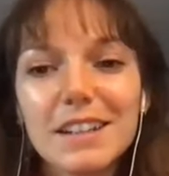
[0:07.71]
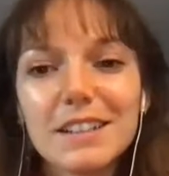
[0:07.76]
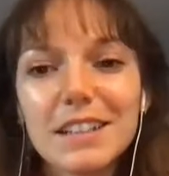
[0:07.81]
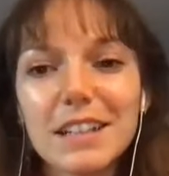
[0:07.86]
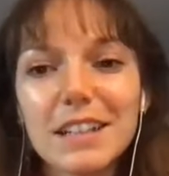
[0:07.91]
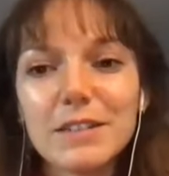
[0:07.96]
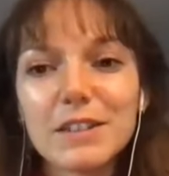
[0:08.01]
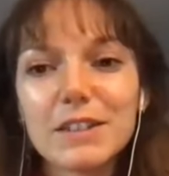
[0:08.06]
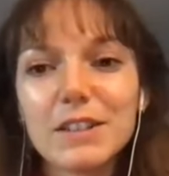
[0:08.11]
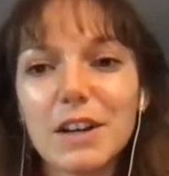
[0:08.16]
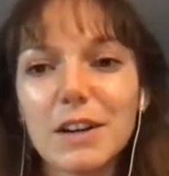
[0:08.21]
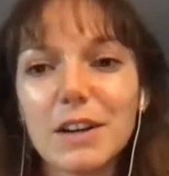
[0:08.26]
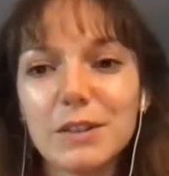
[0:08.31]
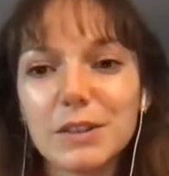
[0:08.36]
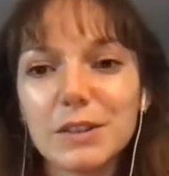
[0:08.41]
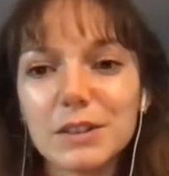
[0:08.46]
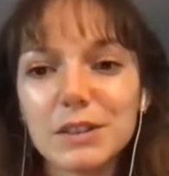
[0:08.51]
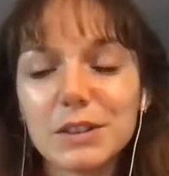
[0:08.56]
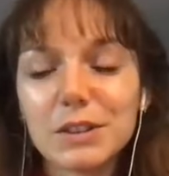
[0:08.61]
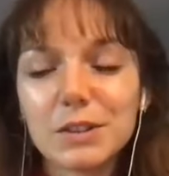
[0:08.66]
David's
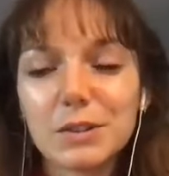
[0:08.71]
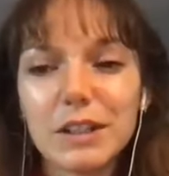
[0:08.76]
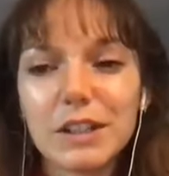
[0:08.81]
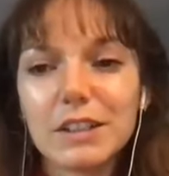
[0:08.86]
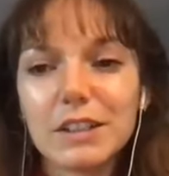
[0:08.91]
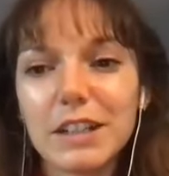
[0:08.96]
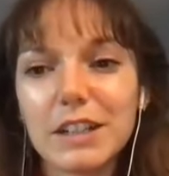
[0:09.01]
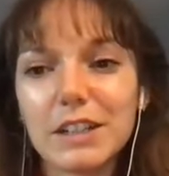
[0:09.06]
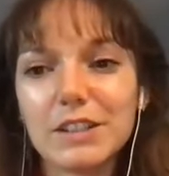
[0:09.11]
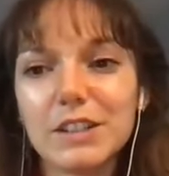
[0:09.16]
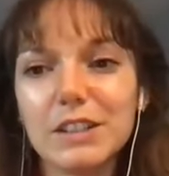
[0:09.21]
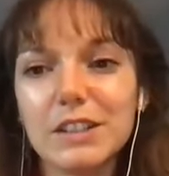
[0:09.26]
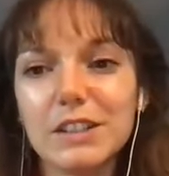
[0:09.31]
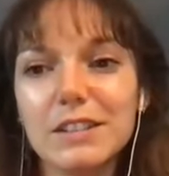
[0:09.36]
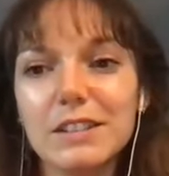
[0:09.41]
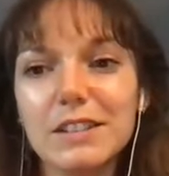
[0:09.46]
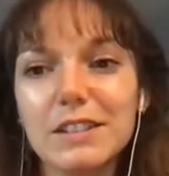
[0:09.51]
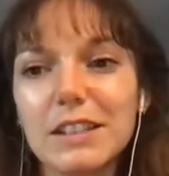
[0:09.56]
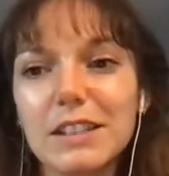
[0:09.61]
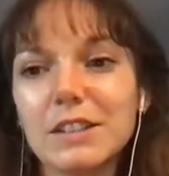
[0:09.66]
novels and story
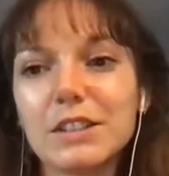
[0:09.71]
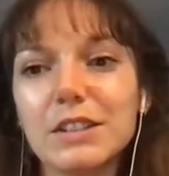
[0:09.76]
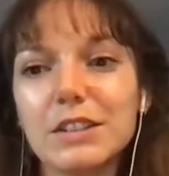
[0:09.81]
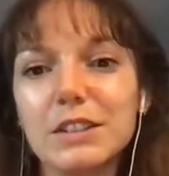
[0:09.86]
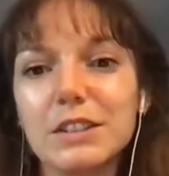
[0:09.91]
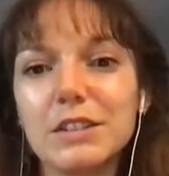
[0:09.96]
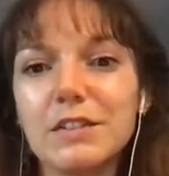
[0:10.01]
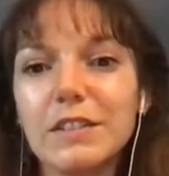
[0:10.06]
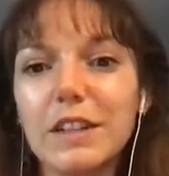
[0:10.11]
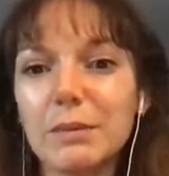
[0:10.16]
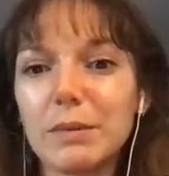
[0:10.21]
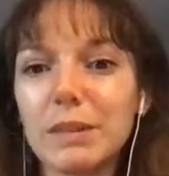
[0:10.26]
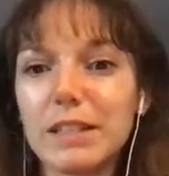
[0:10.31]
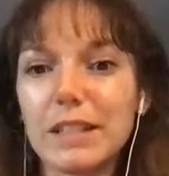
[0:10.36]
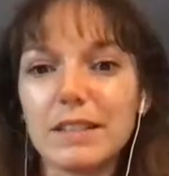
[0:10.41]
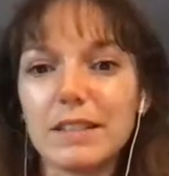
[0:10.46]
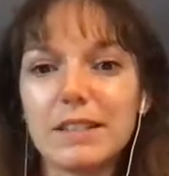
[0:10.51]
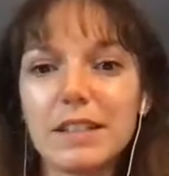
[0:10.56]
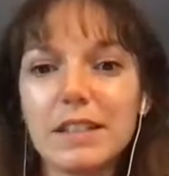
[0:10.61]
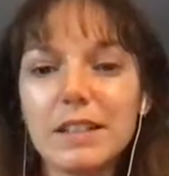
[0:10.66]
collections include Family
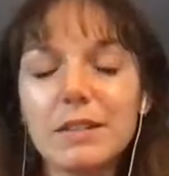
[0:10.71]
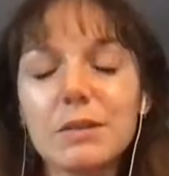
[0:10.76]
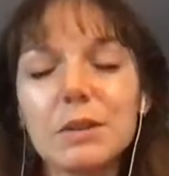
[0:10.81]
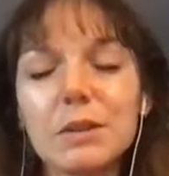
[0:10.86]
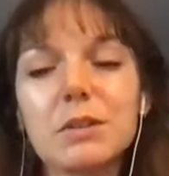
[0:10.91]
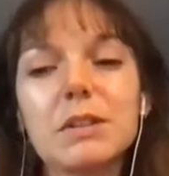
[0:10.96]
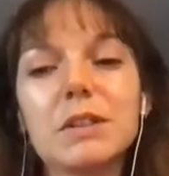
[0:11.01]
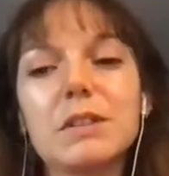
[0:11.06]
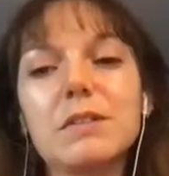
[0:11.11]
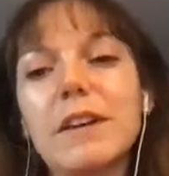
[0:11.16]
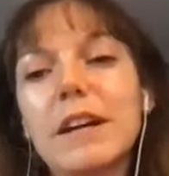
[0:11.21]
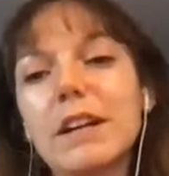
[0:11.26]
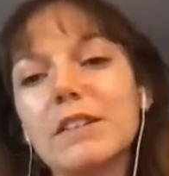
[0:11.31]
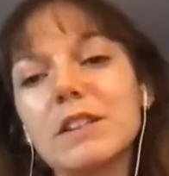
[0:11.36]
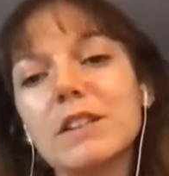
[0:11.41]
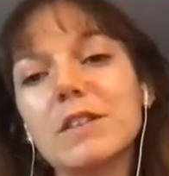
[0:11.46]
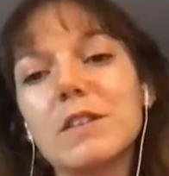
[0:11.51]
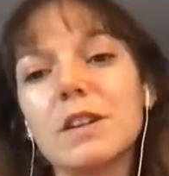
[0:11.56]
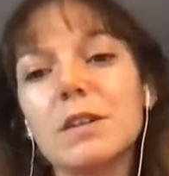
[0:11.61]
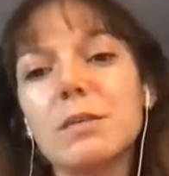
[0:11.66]
Dancing, which is a
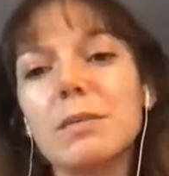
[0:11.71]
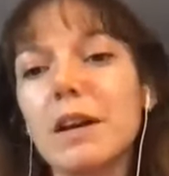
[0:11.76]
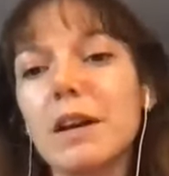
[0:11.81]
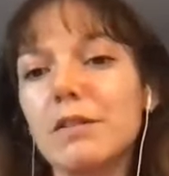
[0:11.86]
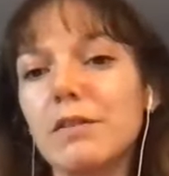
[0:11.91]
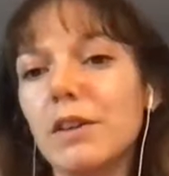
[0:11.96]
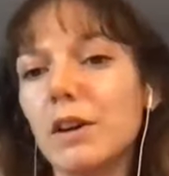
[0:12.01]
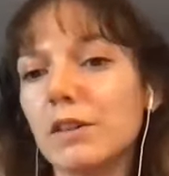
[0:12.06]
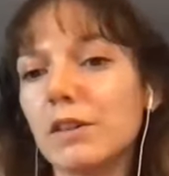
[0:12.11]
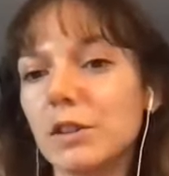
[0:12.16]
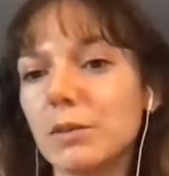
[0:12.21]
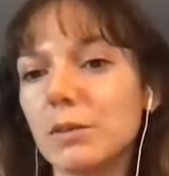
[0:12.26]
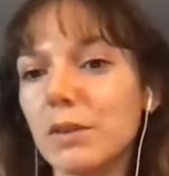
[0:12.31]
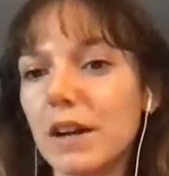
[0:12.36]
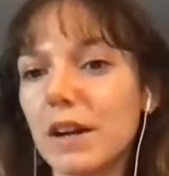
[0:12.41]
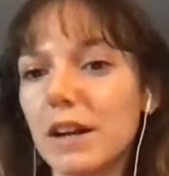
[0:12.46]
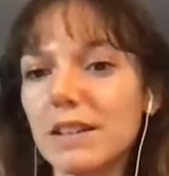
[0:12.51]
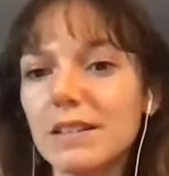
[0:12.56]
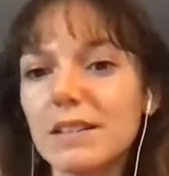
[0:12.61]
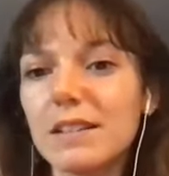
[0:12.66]
finalist for the Penn Faulkner
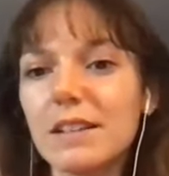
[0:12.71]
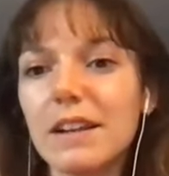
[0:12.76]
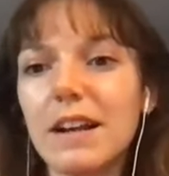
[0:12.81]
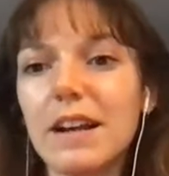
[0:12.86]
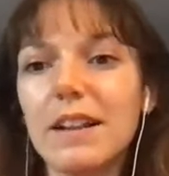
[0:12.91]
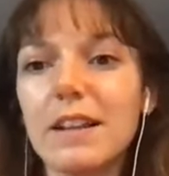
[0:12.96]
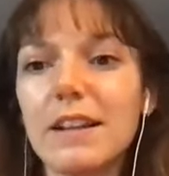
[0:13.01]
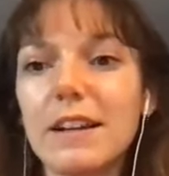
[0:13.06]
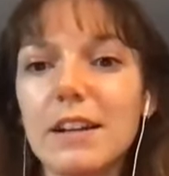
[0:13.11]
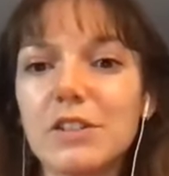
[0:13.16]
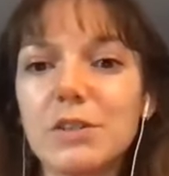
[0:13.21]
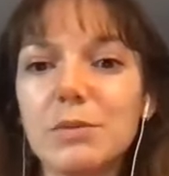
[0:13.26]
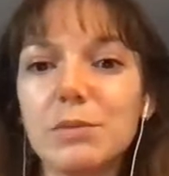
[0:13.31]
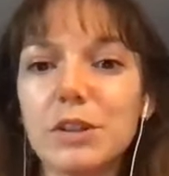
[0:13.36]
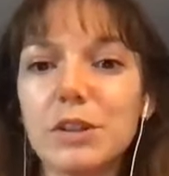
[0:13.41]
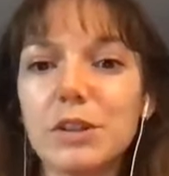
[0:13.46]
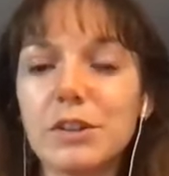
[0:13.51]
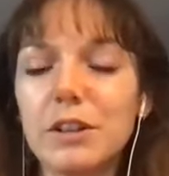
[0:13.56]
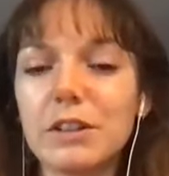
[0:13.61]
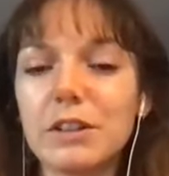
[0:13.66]
Prize and the National
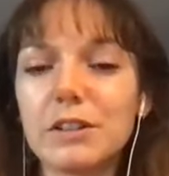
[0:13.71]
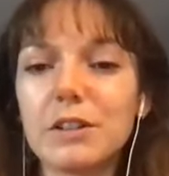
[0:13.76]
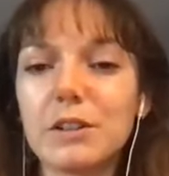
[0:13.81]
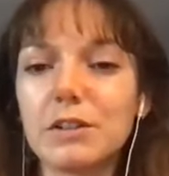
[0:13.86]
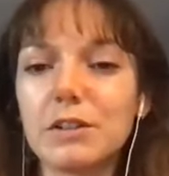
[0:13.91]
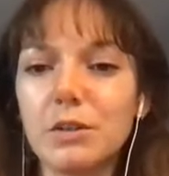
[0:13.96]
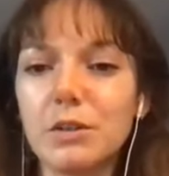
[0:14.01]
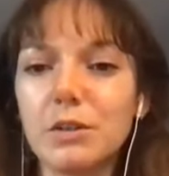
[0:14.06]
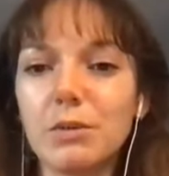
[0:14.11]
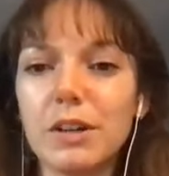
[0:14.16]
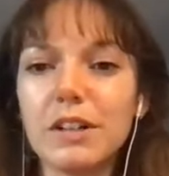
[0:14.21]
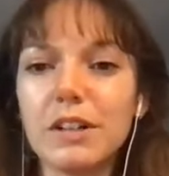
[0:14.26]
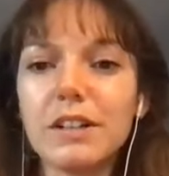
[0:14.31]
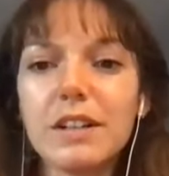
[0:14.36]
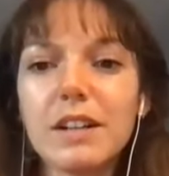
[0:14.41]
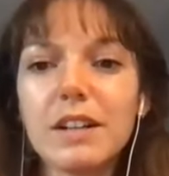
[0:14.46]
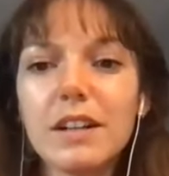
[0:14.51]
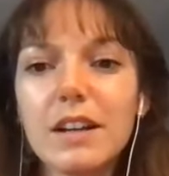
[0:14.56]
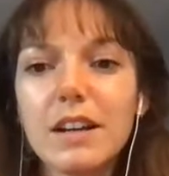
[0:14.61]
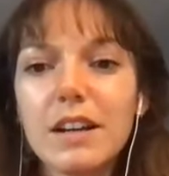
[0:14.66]
Book Critics Circle Award,
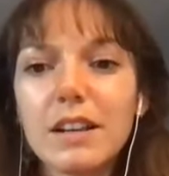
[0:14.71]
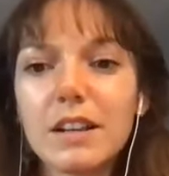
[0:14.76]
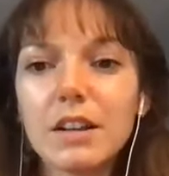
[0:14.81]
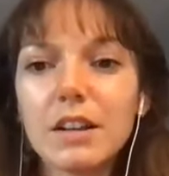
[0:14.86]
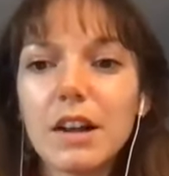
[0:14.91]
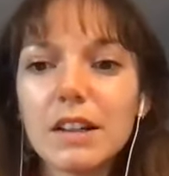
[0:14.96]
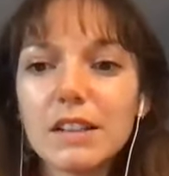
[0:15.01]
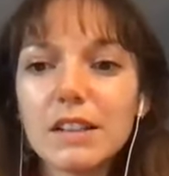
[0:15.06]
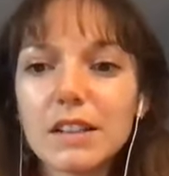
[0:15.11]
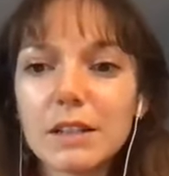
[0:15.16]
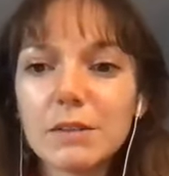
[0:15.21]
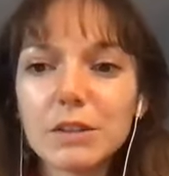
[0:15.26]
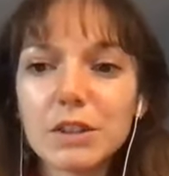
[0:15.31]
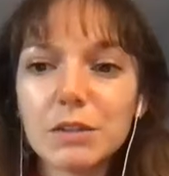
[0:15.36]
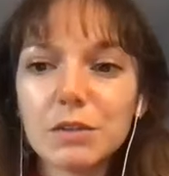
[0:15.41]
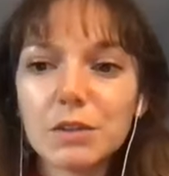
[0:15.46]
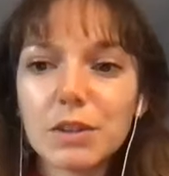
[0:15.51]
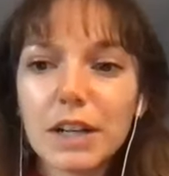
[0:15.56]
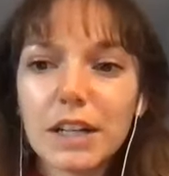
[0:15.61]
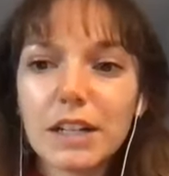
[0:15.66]
The Lost Language
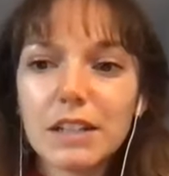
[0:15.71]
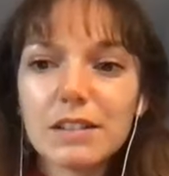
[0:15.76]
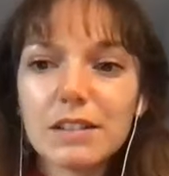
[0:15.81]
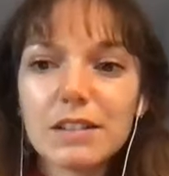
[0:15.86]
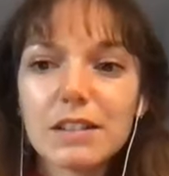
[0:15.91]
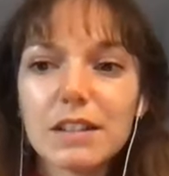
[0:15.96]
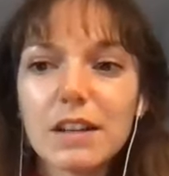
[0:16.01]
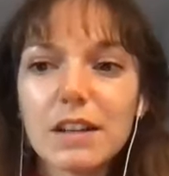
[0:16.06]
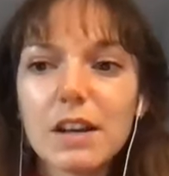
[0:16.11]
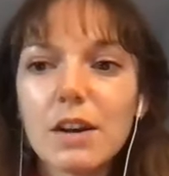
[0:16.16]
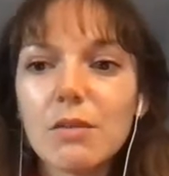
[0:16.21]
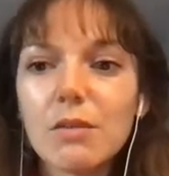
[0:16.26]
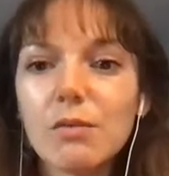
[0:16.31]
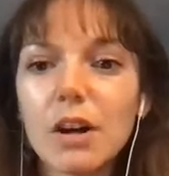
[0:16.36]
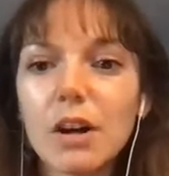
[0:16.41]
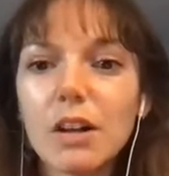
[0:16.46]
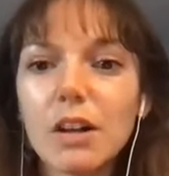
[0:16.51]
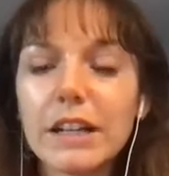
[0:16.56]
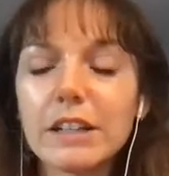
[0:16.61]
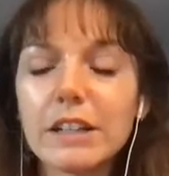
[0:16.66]
of Cranes,
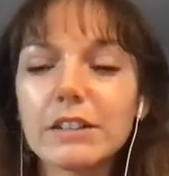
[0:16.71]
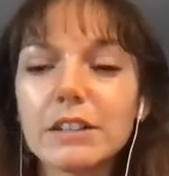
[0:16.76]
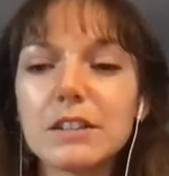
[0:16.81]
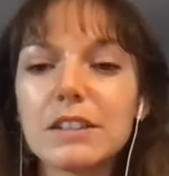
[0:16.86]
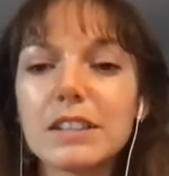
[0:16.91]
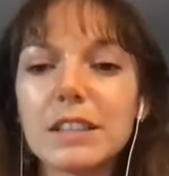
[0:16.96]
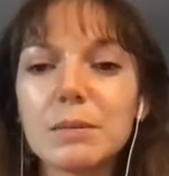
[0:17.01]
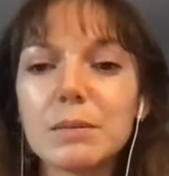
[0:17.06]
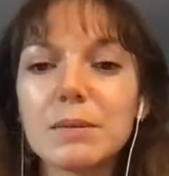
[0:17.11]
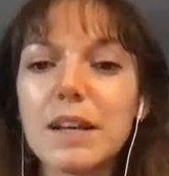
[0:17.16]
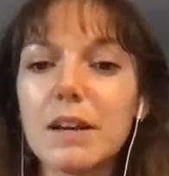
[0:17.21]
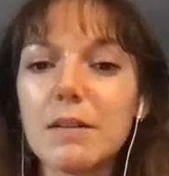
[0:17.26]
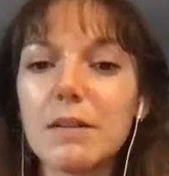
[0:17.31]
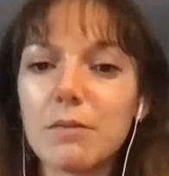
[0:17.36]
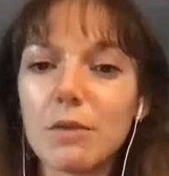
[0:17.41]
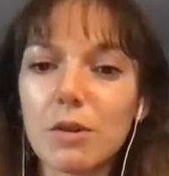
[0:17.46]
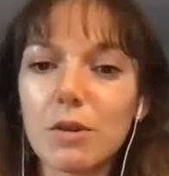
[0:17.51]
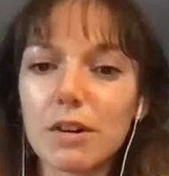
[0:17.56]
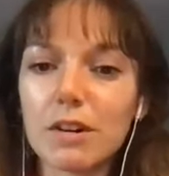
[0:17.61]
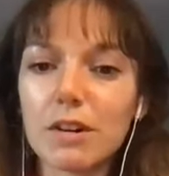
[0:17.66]
While England Sleeps, and
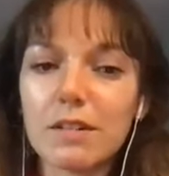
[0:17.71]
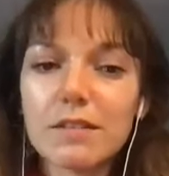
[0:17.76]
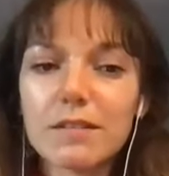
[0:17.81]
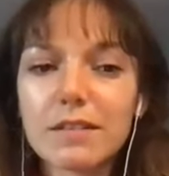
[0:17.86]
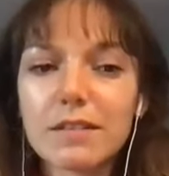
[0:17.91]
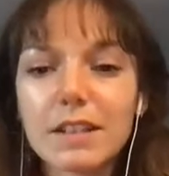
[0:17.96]
more.